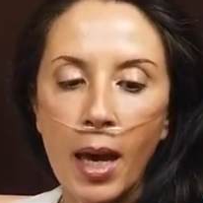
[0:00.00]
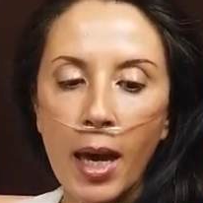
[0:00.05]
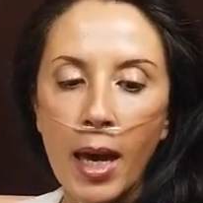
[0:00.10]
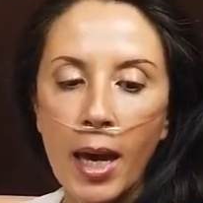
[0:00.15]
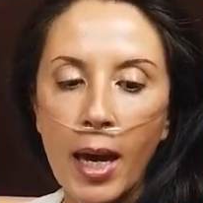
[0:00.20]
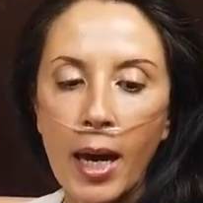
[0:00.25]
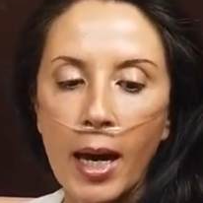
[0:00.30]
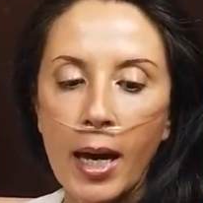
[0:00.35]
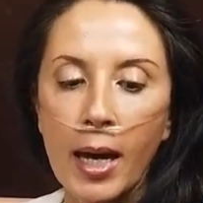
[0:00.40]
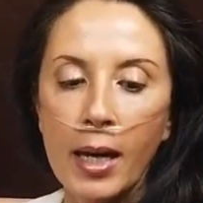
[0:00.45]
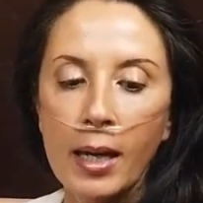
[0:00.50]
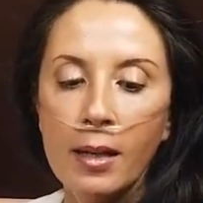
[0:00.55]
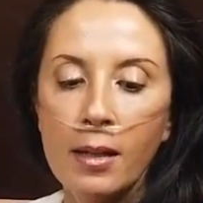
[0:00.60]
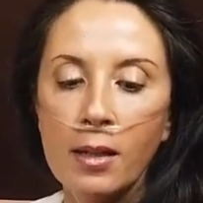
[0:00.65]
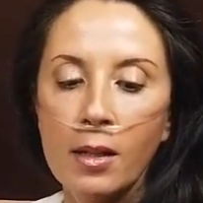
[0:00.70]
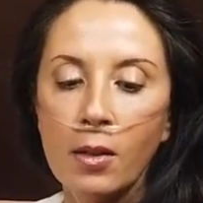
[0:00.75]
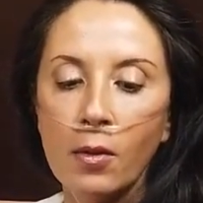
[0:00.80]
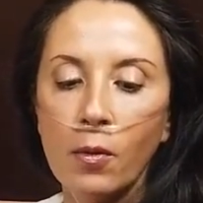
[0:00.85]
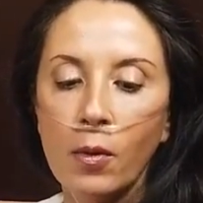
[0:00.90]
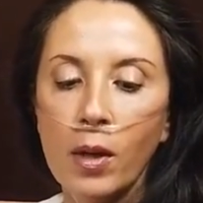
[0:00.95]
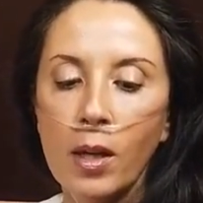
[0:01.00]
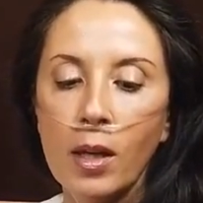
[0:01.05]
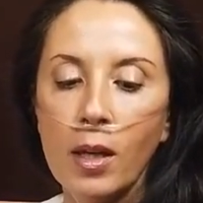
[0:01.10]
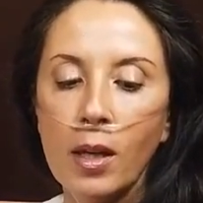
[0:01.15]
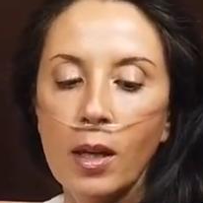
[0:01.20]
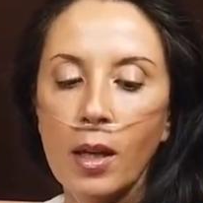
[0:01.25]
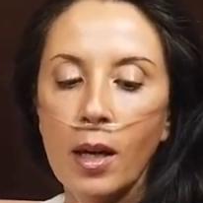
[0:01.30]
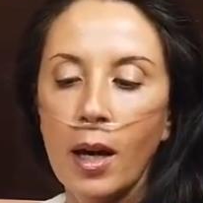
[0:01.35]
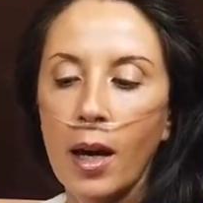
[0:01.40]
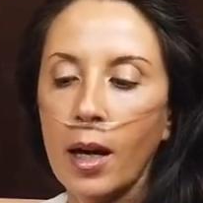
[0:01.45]
And
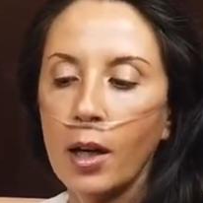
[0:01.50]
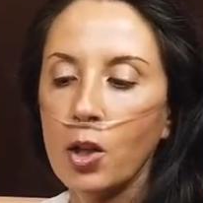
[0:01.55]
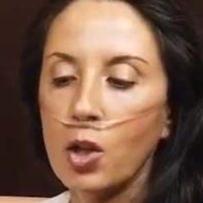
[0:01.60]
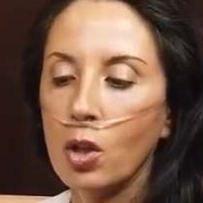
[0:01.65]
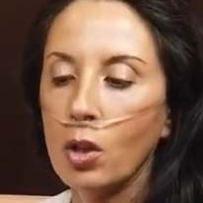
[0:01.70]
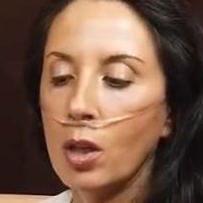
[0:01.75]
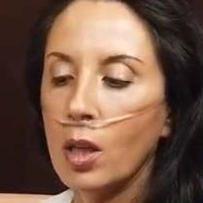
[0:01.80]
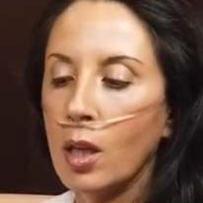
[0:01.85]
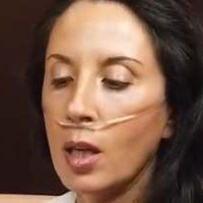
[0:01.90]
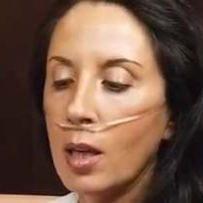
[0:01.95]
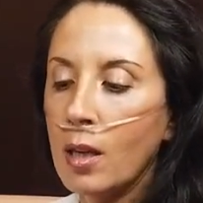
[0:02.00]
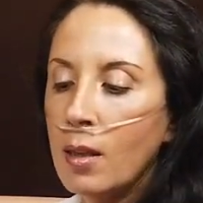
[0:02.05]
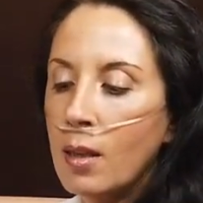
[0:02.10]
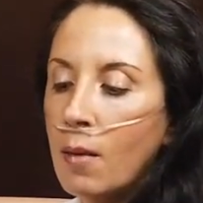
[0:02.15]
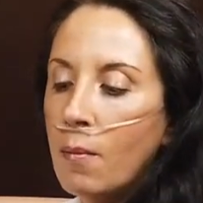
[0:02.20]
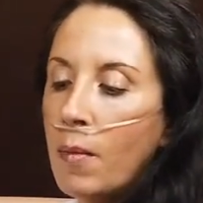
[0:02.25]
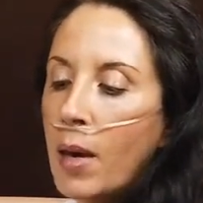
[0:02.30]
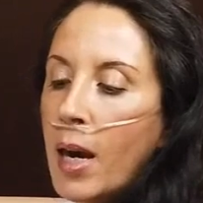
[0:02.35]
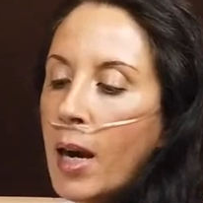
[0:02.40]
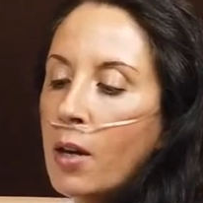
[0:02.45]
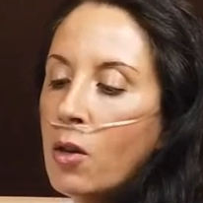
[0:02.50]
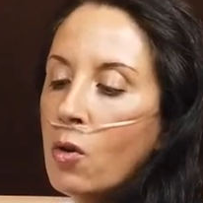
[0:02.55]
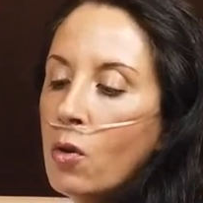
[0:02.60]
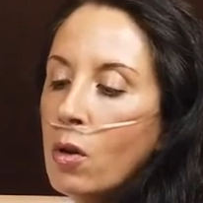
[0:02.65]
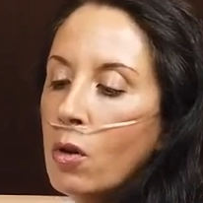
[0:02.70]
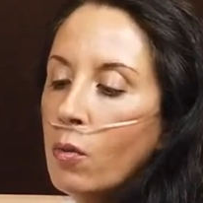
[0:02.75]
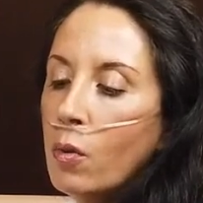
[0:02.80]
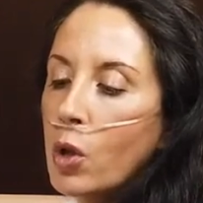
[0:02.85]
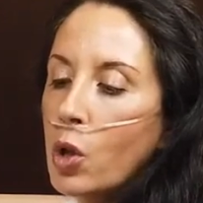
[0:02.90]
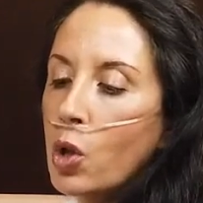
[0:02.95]
we actually, in the
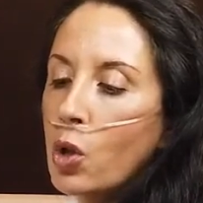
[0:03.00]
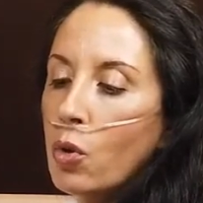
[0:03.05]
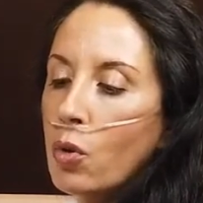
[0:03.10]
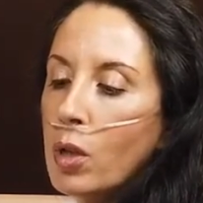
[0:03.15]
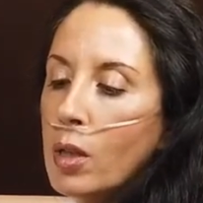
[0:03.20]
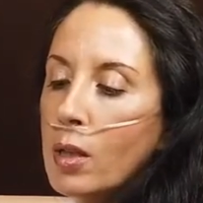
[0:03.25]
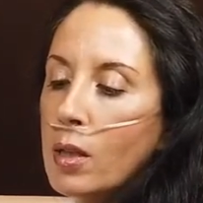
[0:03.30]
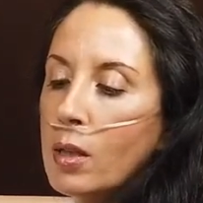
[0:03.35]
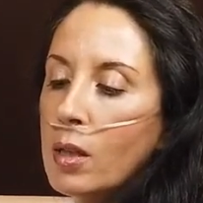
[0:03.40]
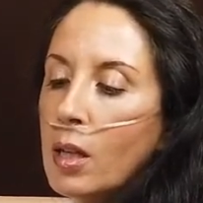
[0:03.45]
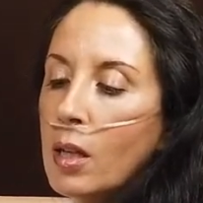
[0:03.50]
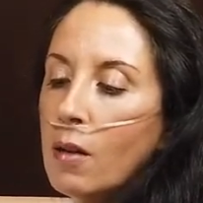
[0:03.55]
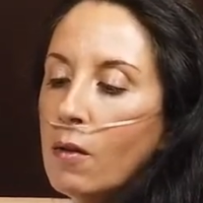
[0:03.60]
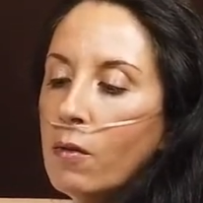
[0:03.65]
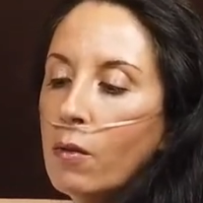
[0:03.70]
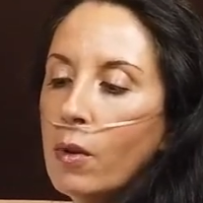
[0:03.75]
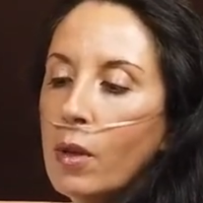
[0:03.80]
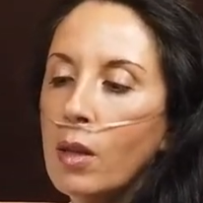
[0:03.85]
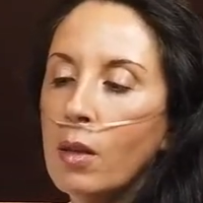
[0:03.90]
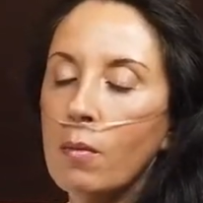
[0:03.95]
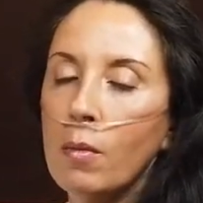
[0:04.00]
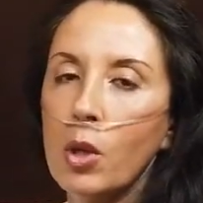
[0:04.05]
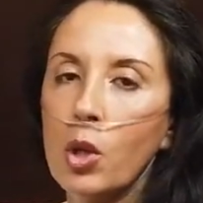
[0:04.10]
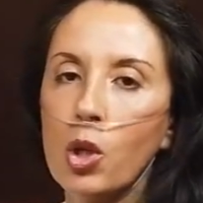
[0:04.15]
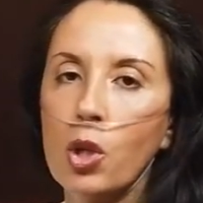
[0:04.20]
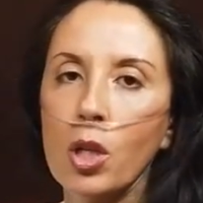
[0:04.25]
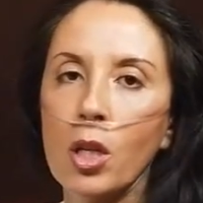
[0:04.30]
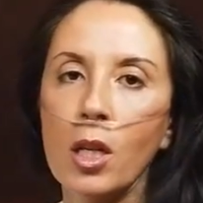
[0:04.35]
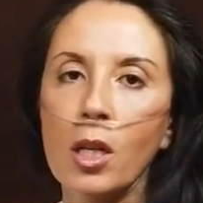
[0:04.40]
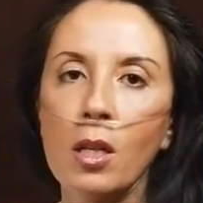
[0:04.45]
manual, which you receive with the
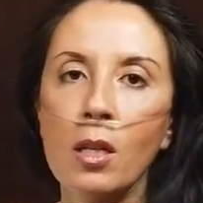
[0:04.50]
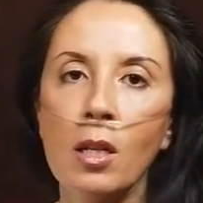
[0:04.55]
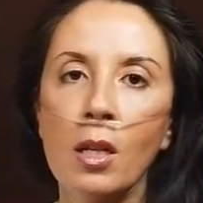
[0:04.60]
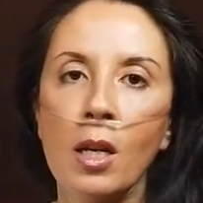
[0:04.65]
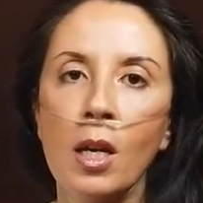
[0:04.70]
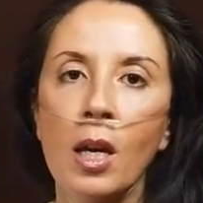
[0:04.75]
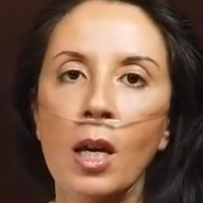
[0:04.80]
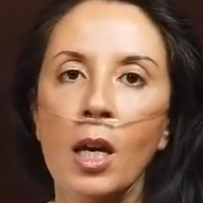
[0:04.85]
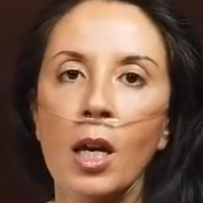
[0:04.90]
machine,